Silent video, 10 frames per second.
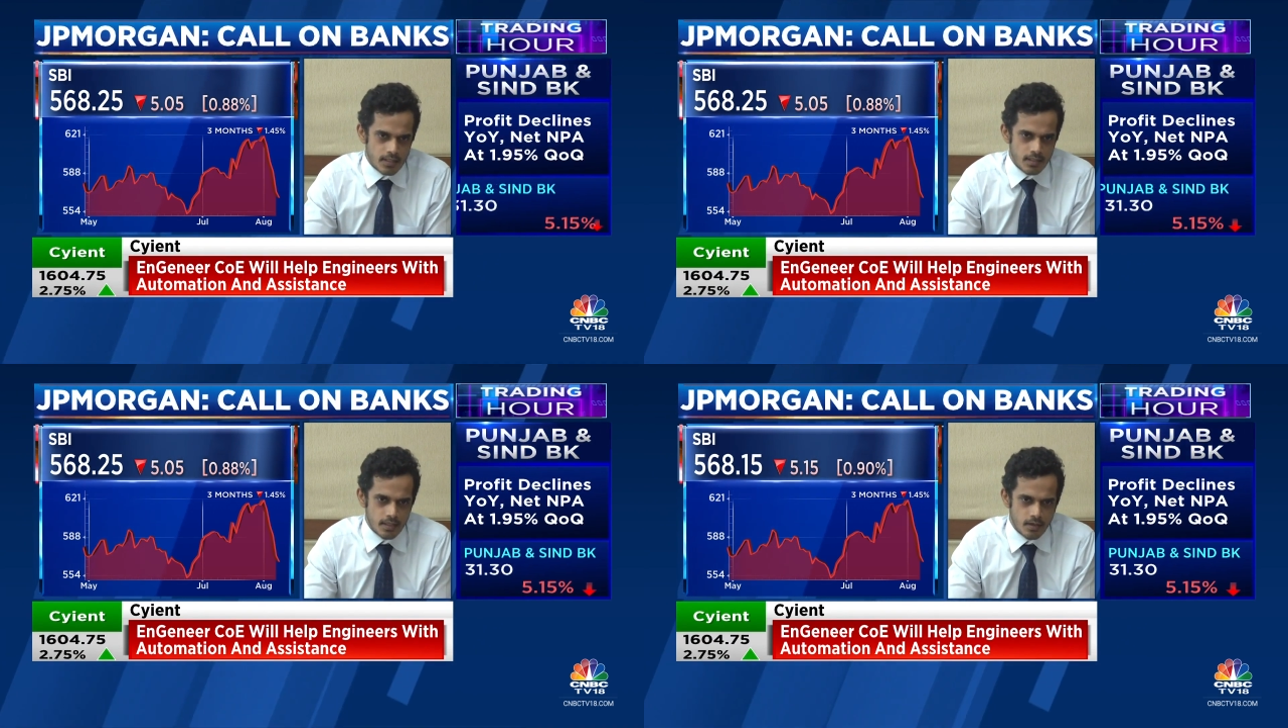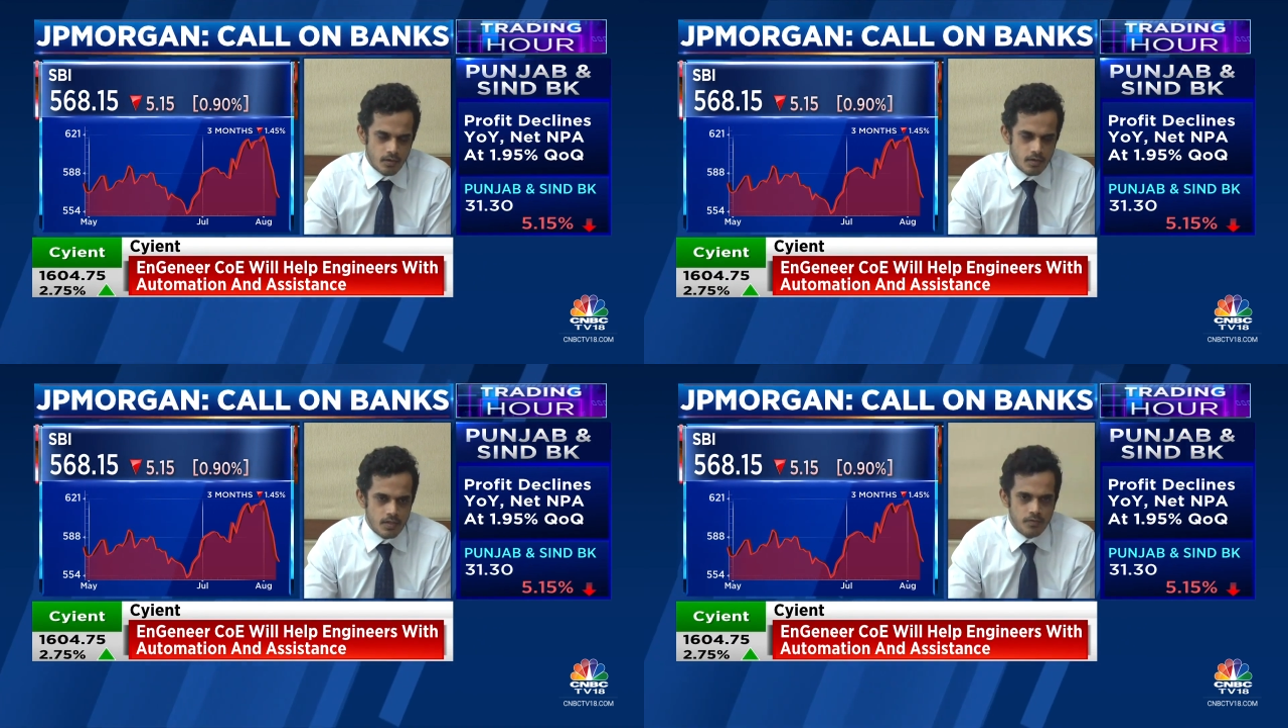asset
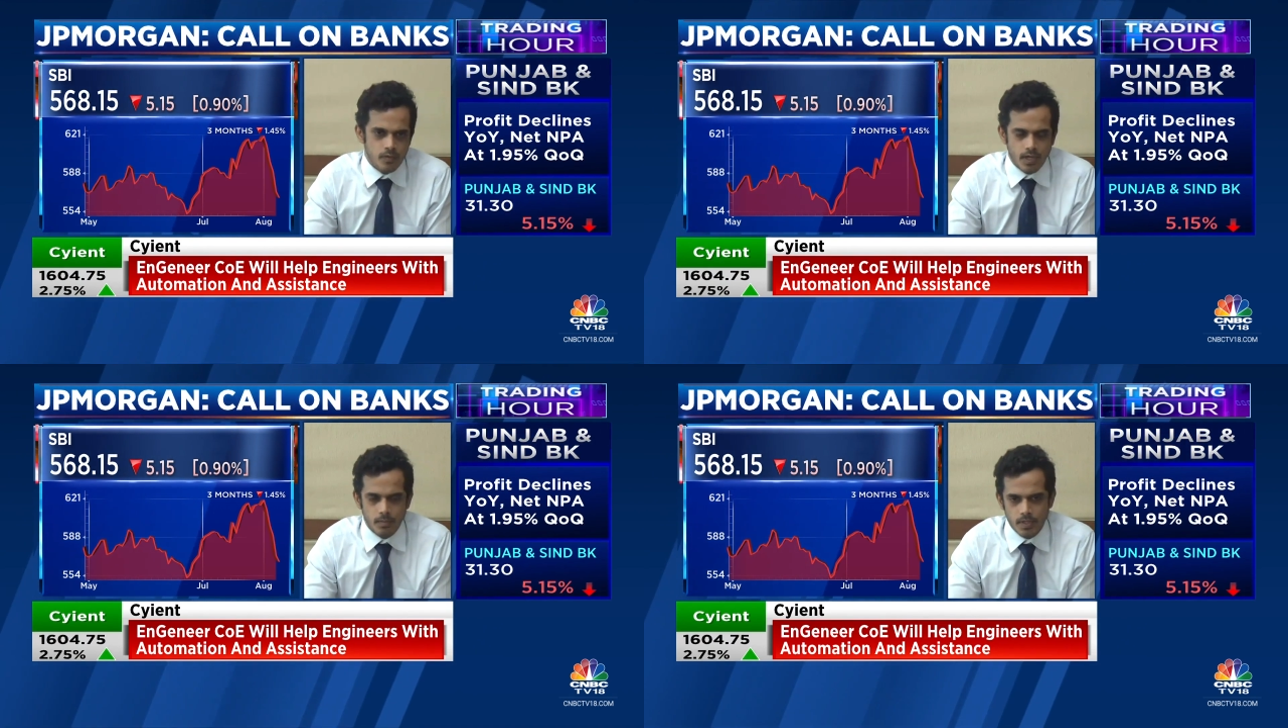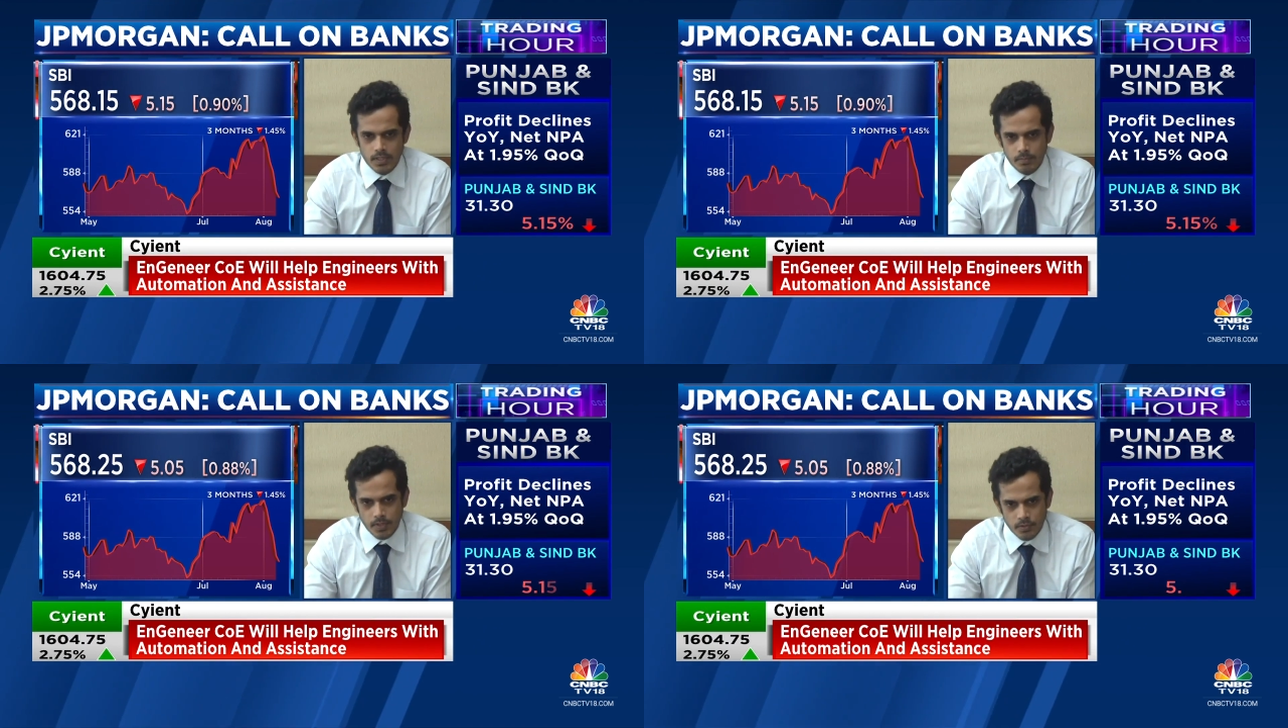across, if you look at
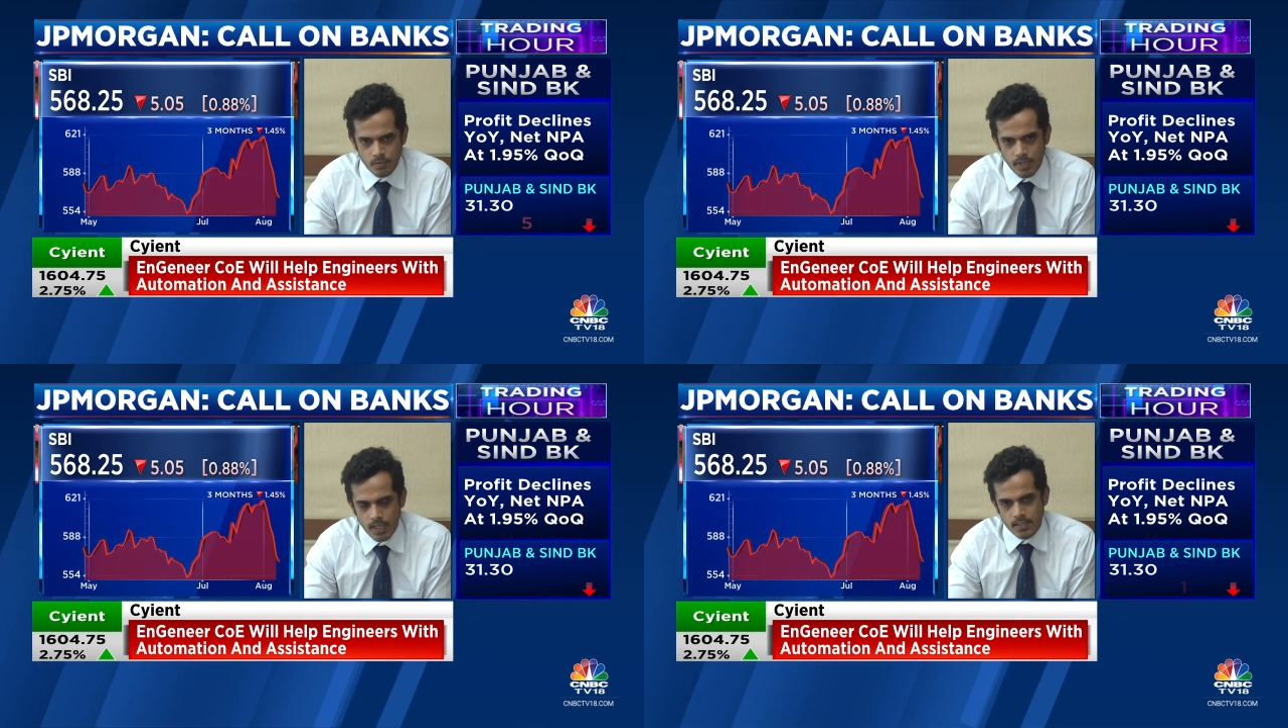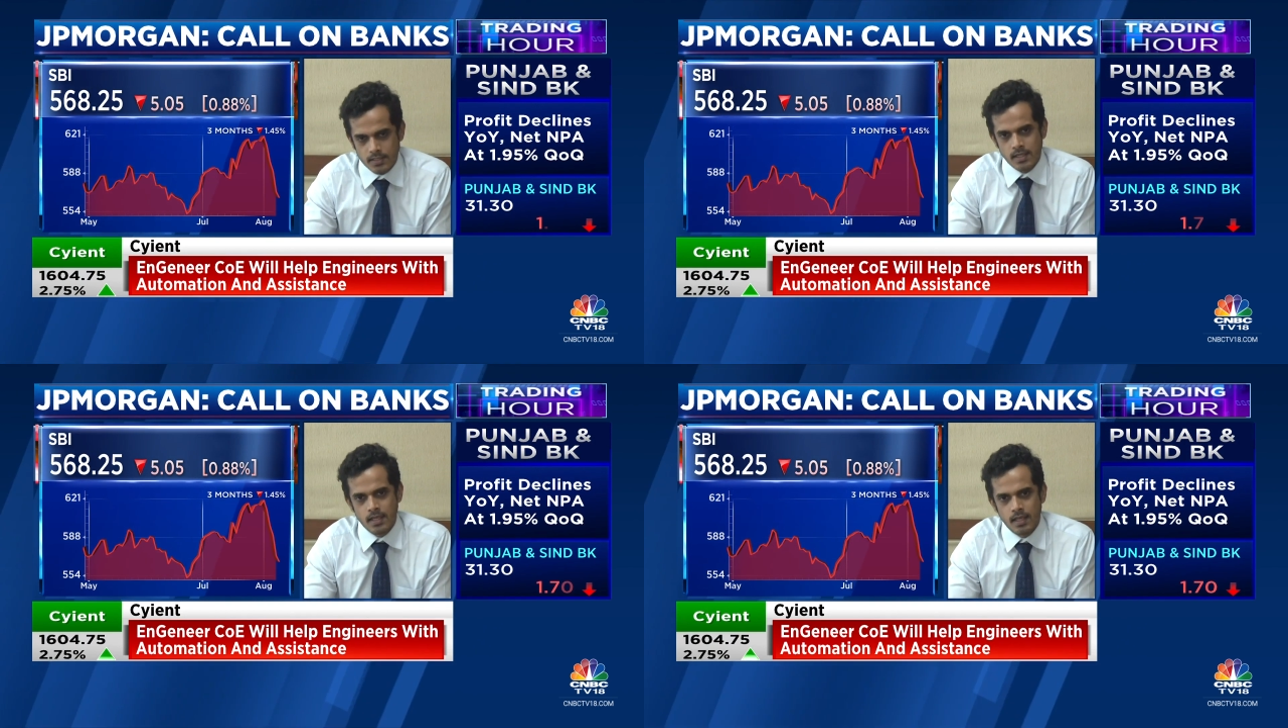major PSU
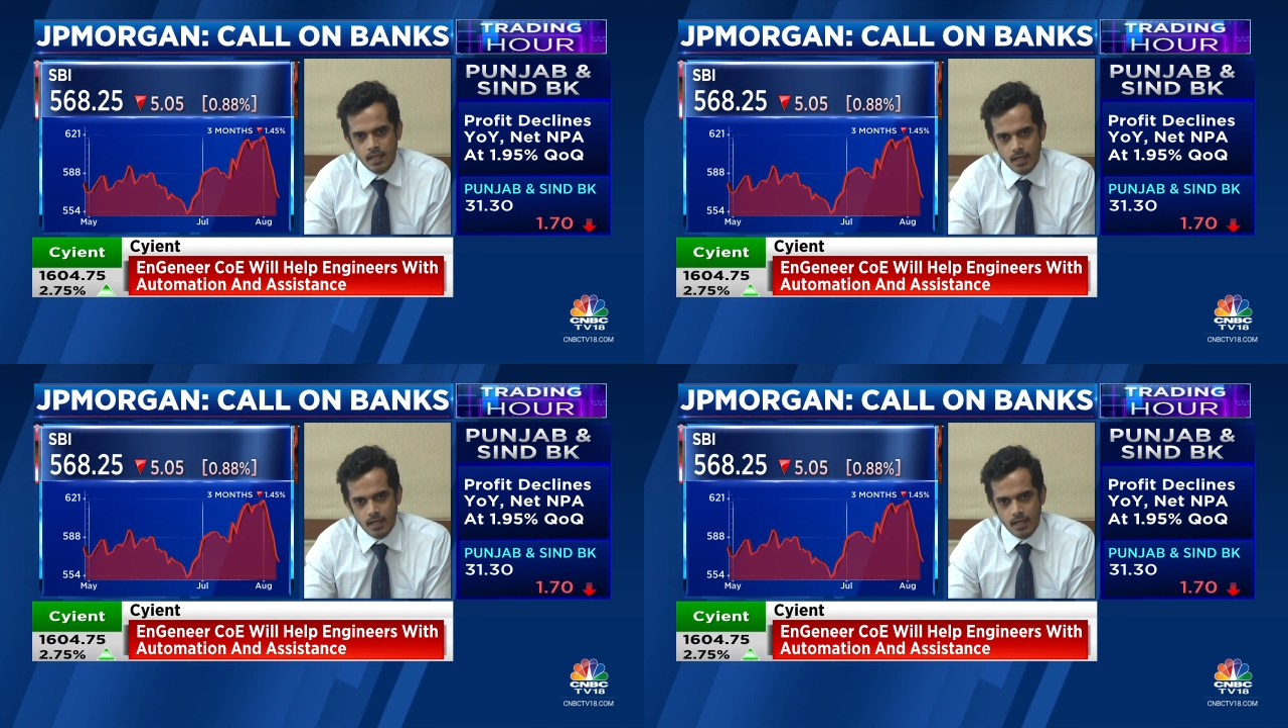banks